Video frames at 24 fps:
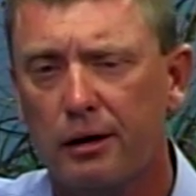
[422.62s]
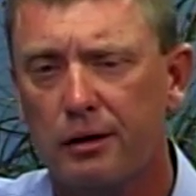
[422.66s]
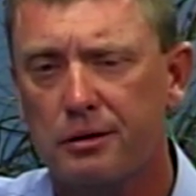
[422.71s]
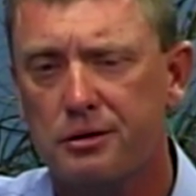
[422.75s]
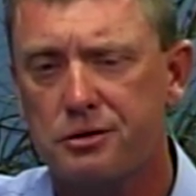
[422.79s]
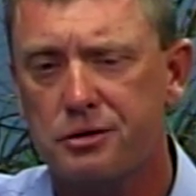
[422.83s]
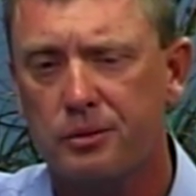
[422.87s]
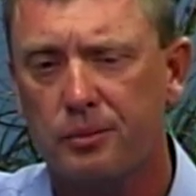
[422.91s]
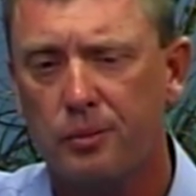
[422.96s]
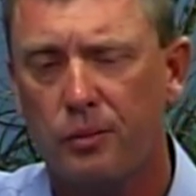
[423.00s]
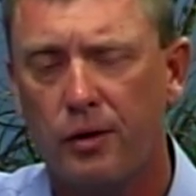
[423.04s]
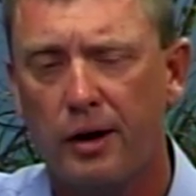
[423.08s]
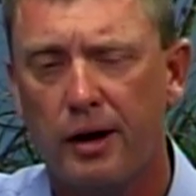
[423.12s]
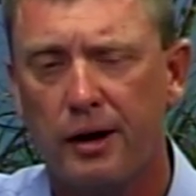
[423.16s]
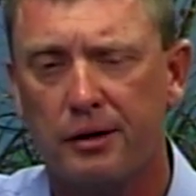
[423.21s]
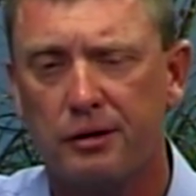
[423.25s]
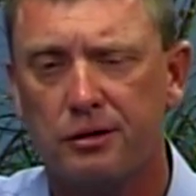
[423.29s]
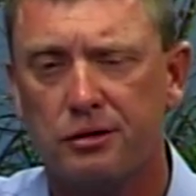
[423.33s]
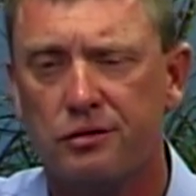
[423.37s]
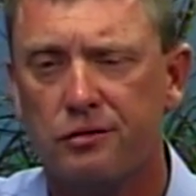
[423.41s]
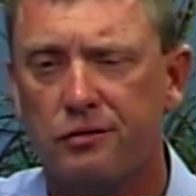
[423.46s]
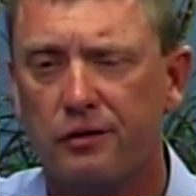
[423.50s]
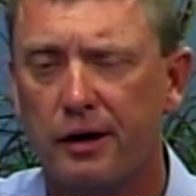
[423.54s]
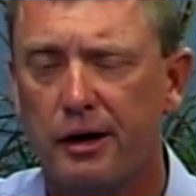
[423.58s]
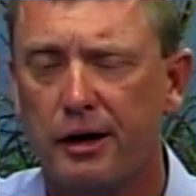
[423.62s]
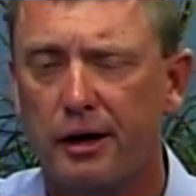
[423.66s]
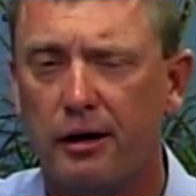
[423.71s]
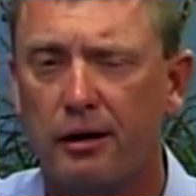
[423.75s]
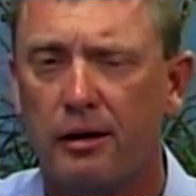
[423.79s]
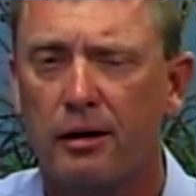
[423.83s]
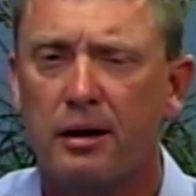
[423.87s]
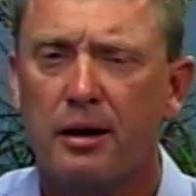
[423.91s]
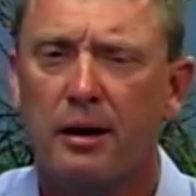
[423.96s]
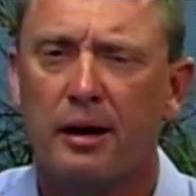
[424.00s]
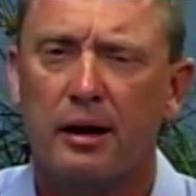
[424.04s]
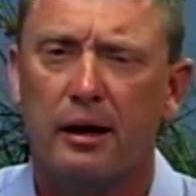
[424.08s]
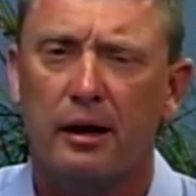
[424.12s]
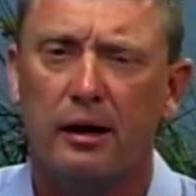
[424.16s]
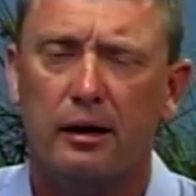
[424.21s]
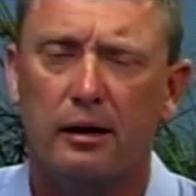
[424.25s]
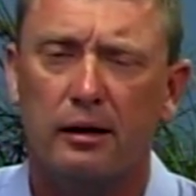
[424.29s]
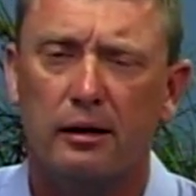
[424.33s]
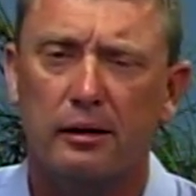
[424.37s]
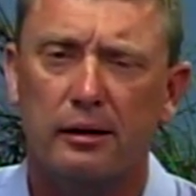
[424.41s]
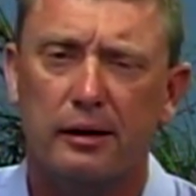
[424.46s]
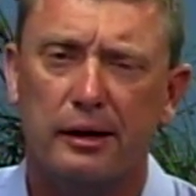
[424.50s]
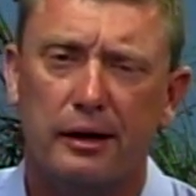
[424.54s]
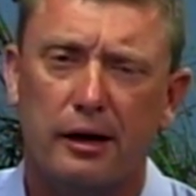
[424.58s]
should practice fair
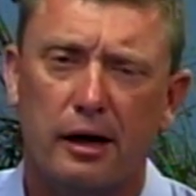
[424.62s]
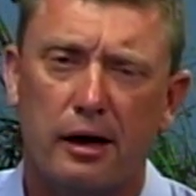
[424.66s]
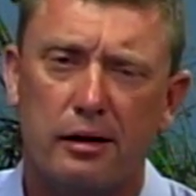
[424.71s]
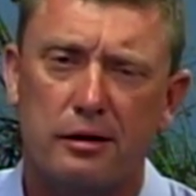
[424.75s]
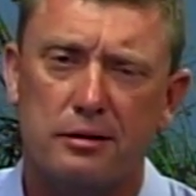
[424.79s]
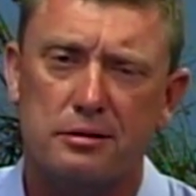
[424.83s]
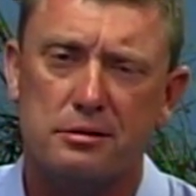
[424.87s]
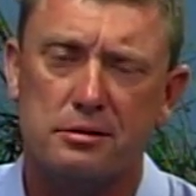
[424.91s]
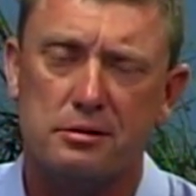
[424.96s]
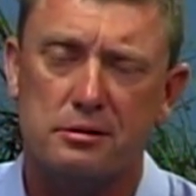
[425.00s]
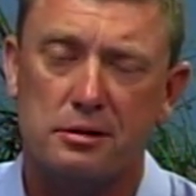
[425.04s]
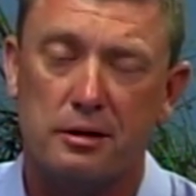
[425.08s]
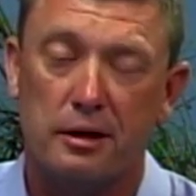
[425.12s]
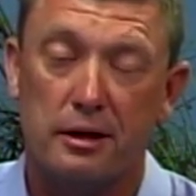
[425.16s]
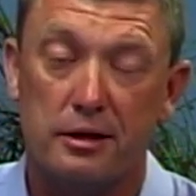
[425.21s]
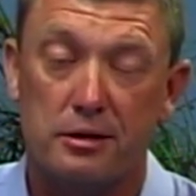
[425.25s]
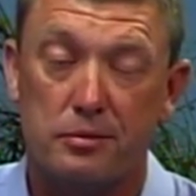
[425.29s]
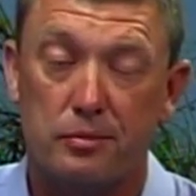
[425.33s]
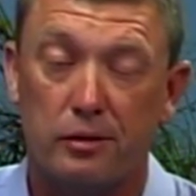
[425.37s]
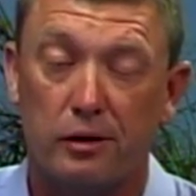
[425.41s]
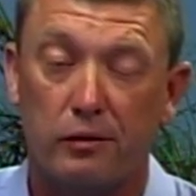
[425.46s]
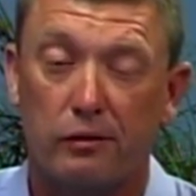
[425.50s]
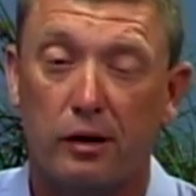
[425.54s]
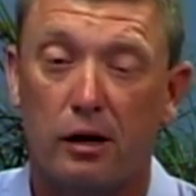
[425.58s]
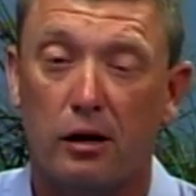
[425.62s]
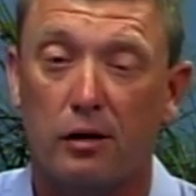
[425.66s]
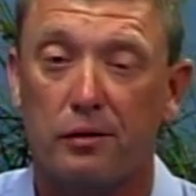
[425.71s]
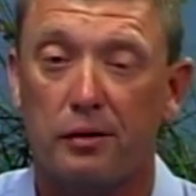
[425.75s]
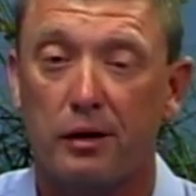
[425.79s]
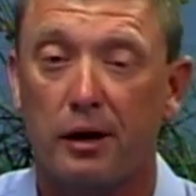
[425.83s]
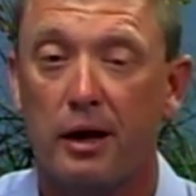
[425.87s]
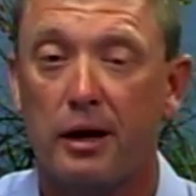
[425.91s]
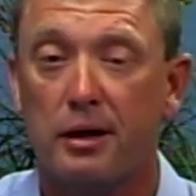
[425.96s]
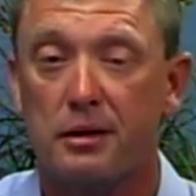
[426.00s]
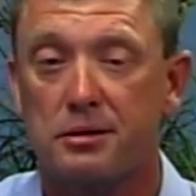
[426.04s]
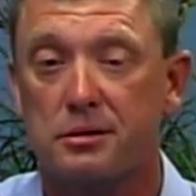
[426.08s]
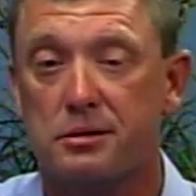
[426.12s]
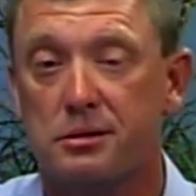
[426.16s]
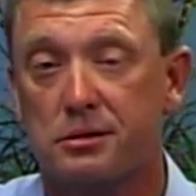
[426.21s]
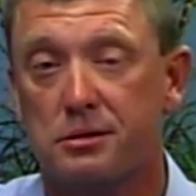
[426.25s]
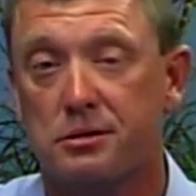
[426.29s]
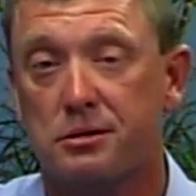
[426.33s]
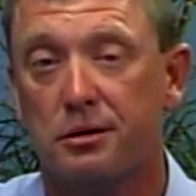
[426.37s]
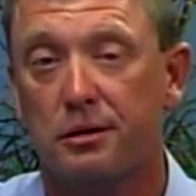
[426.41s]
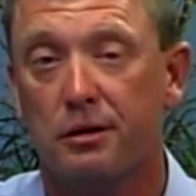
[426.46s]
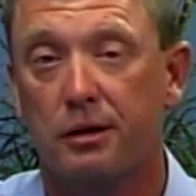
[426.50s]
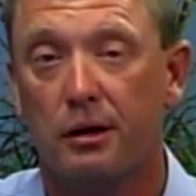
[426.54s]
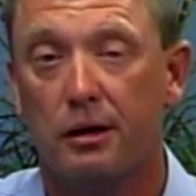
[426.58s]
and honest assessment of all taxes
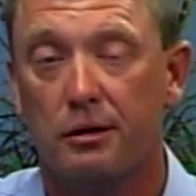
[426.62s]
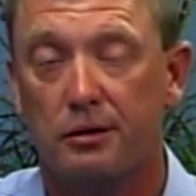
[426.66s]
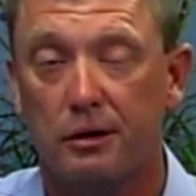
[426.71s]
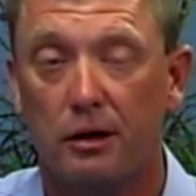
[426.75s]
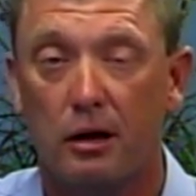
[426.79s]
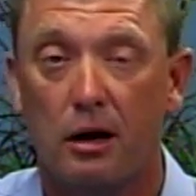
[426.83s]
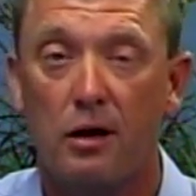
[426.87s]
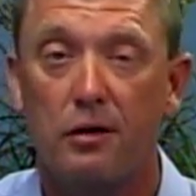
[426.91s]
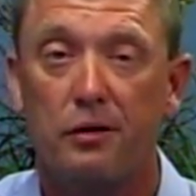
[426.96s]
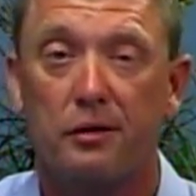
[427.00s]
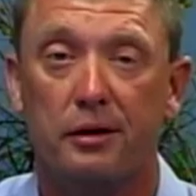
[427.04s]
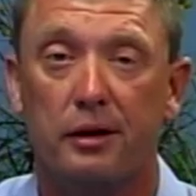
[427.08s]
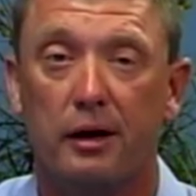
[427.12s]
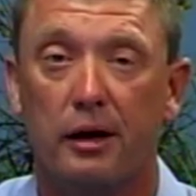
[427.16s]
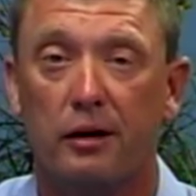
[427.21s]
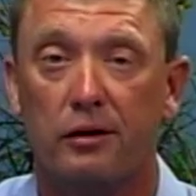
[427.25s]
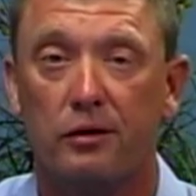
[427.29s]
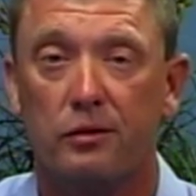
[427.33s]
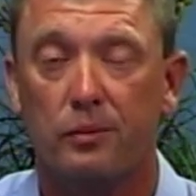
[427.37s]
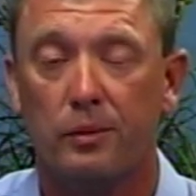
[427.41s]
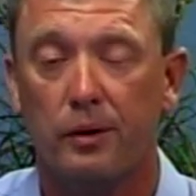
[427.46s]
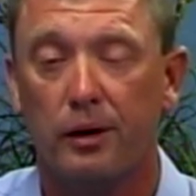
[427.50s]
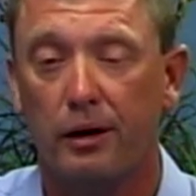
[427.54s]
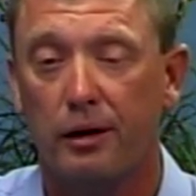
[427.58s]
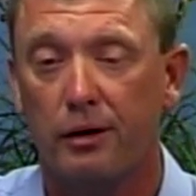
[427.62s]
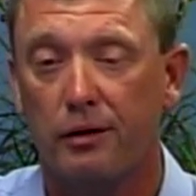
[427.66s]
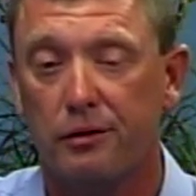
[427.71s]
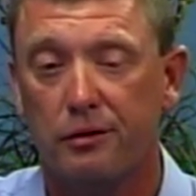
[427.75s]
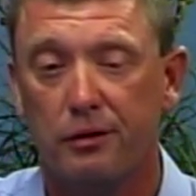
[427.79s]
to all the taxpayers.